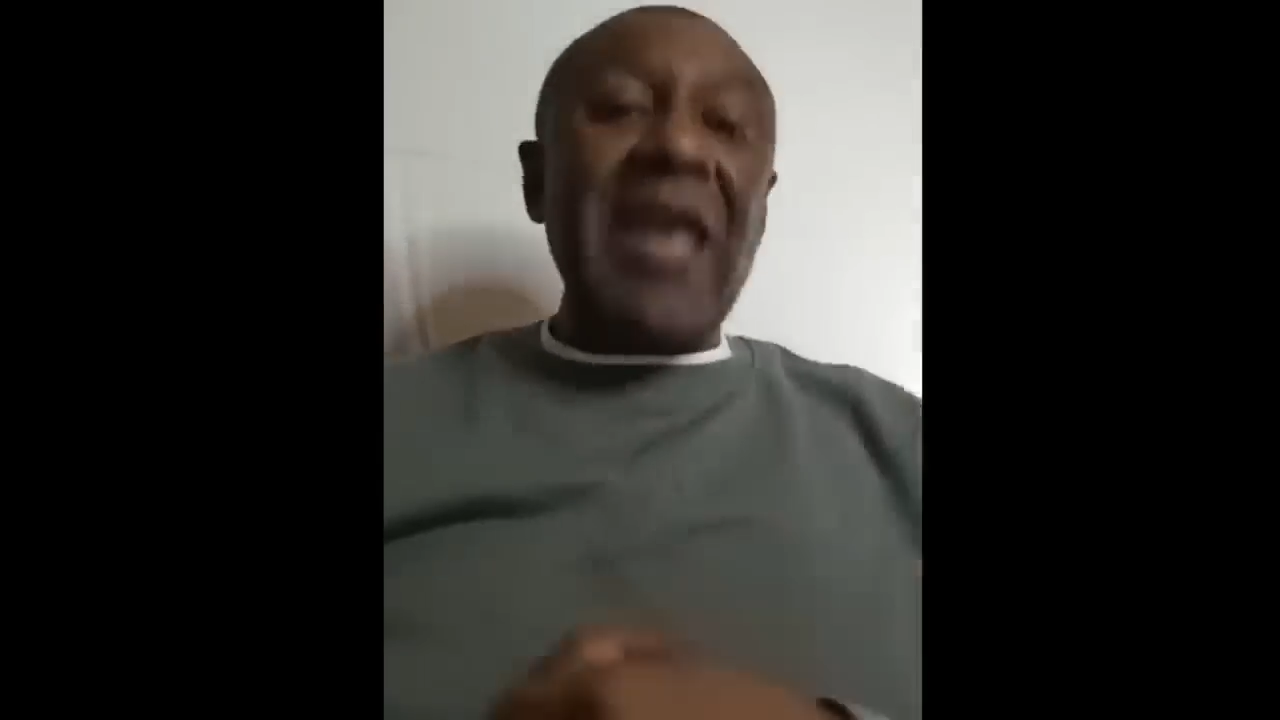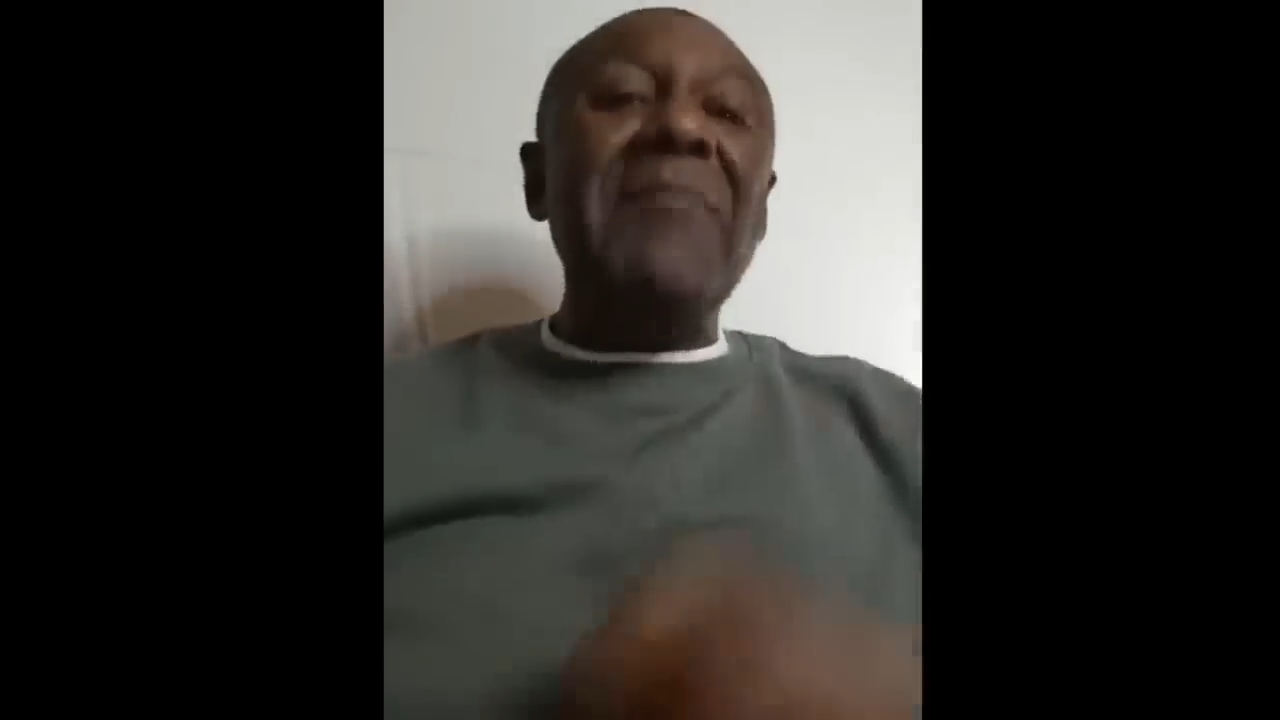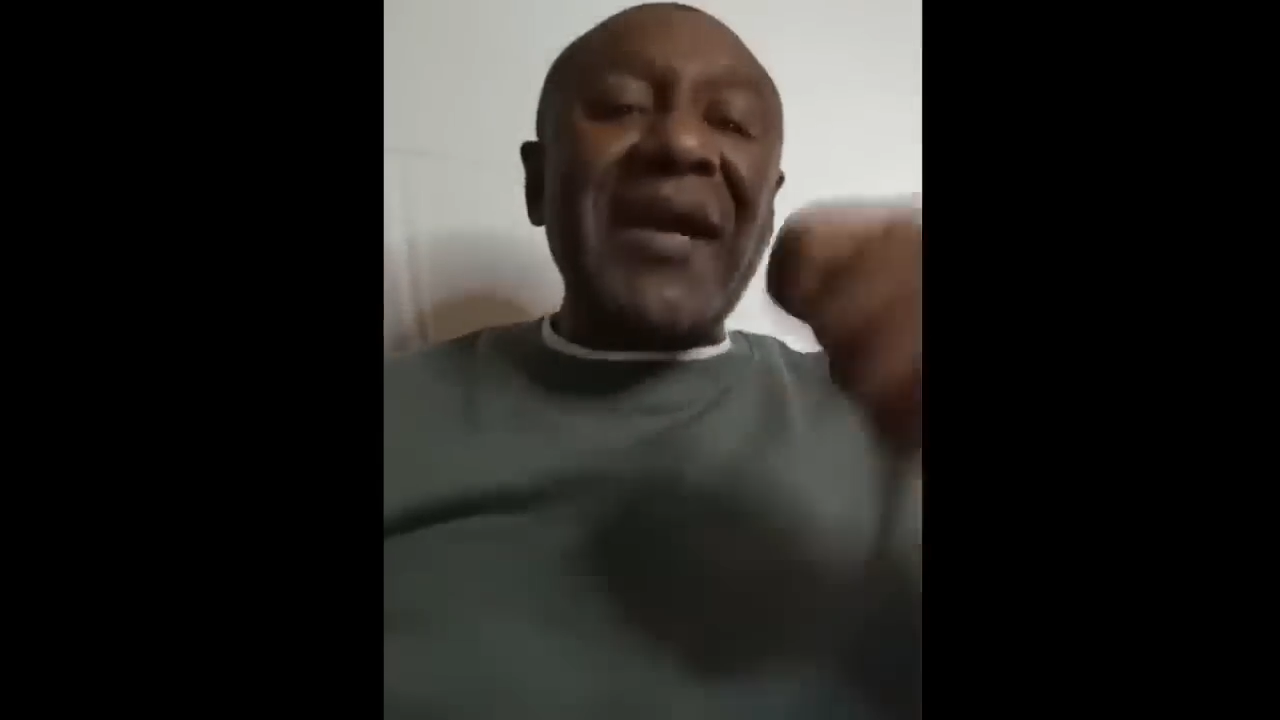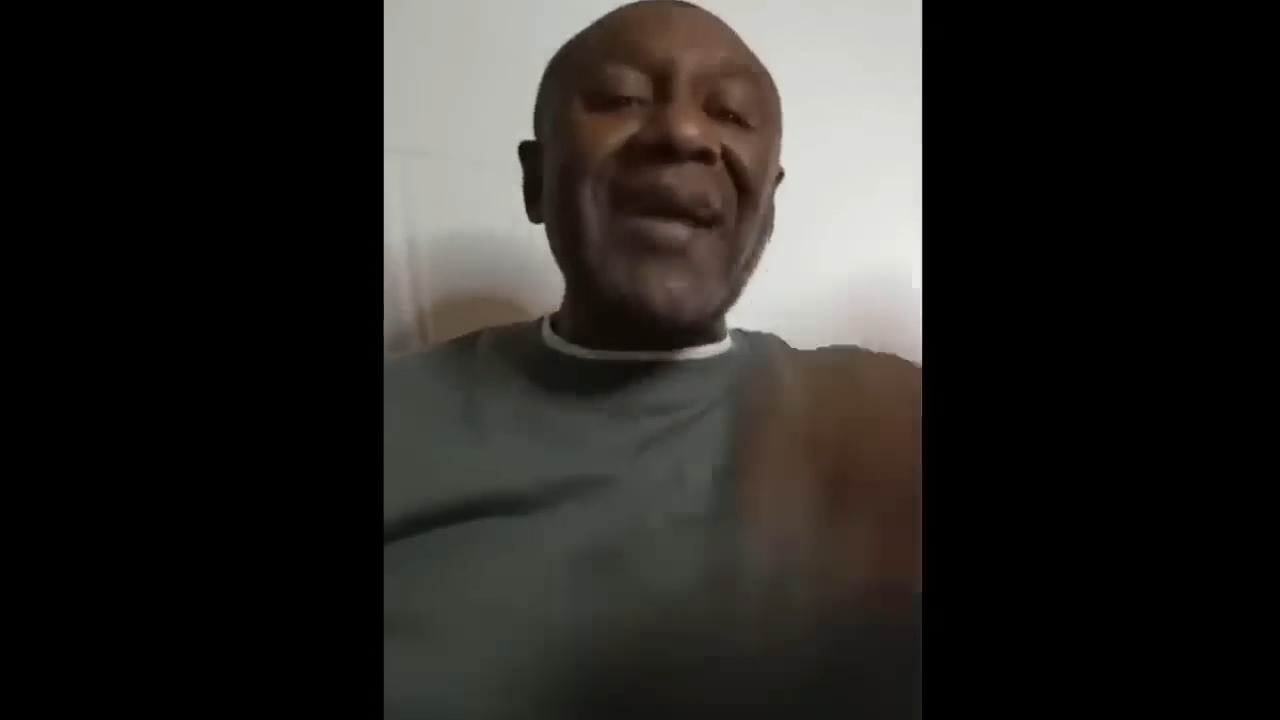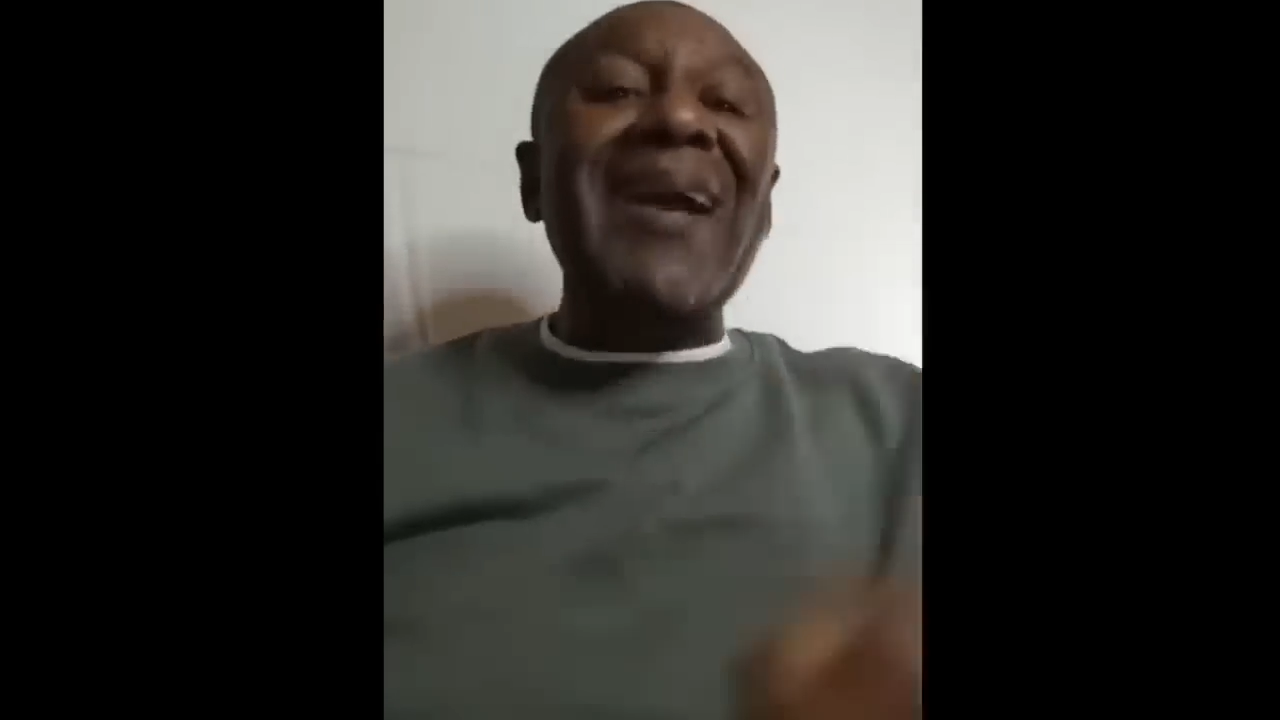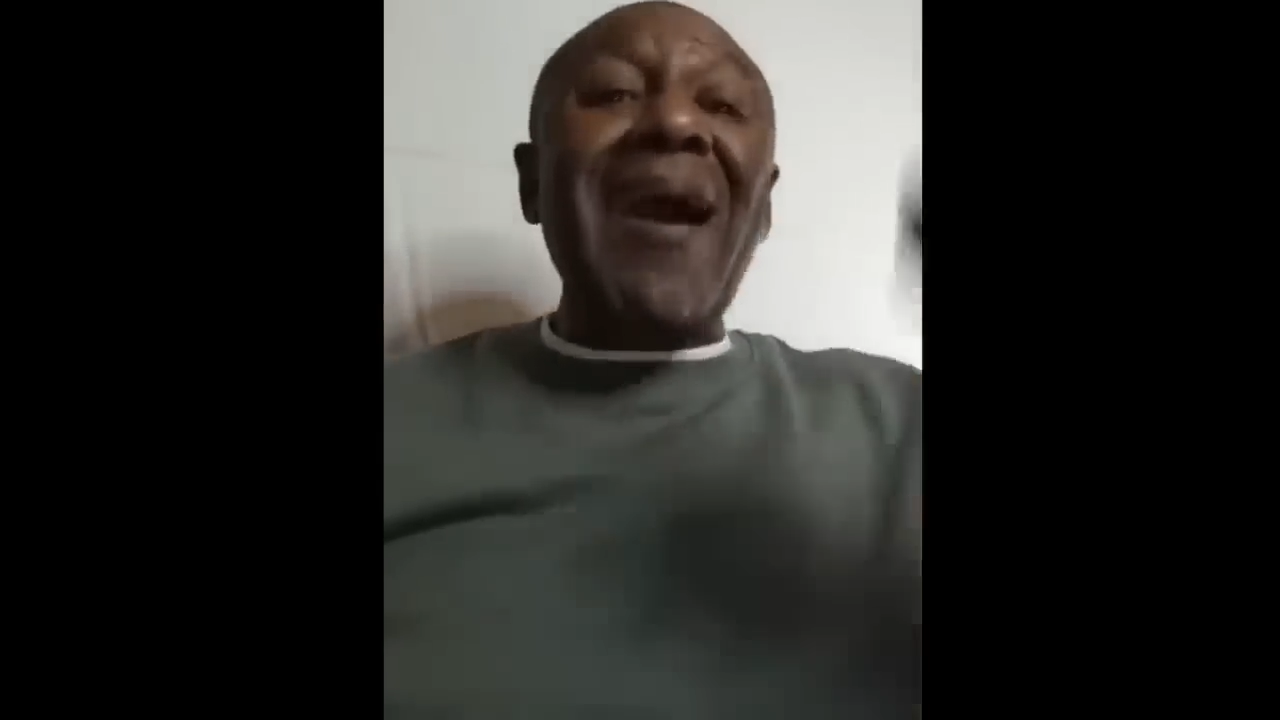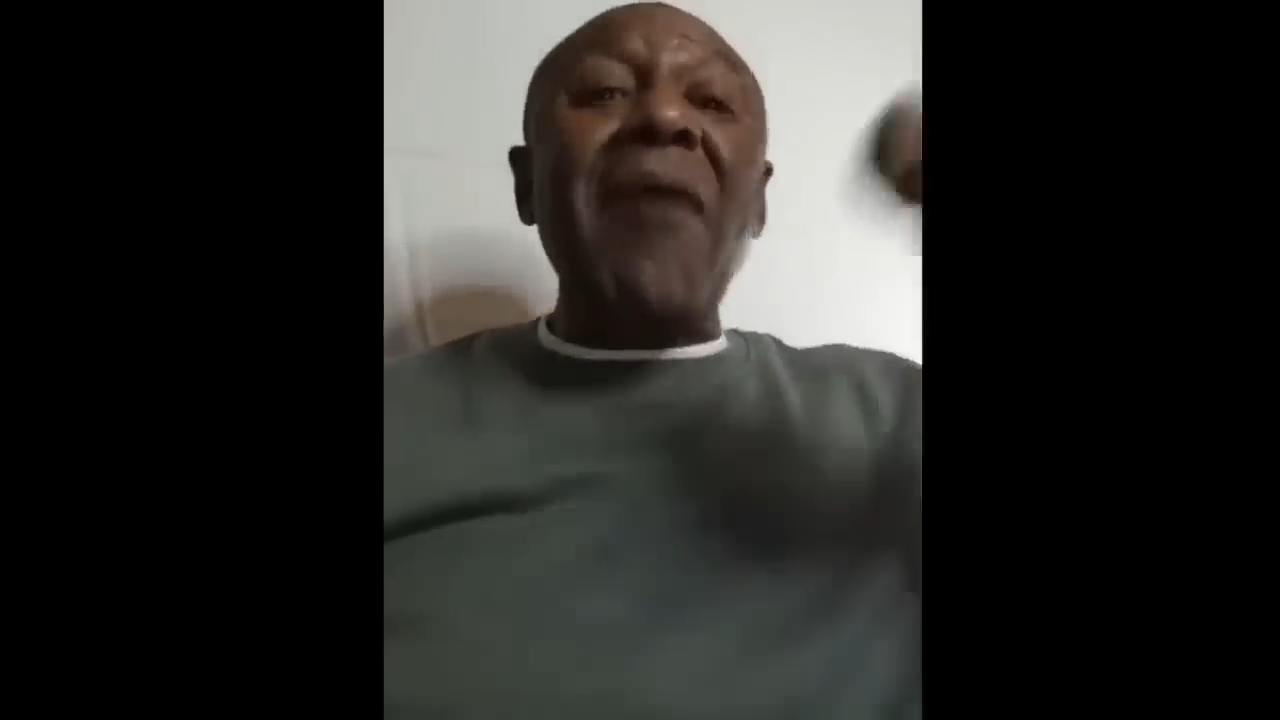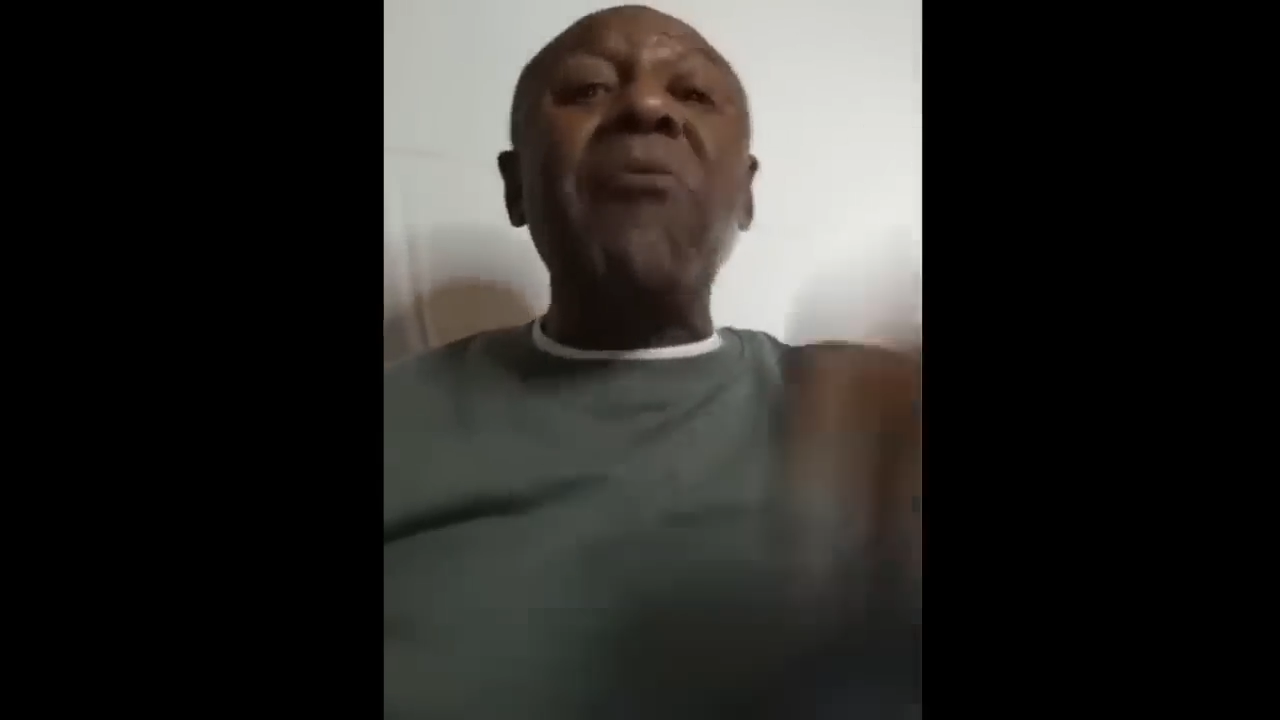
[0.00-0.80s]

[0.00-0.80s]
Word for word: emananga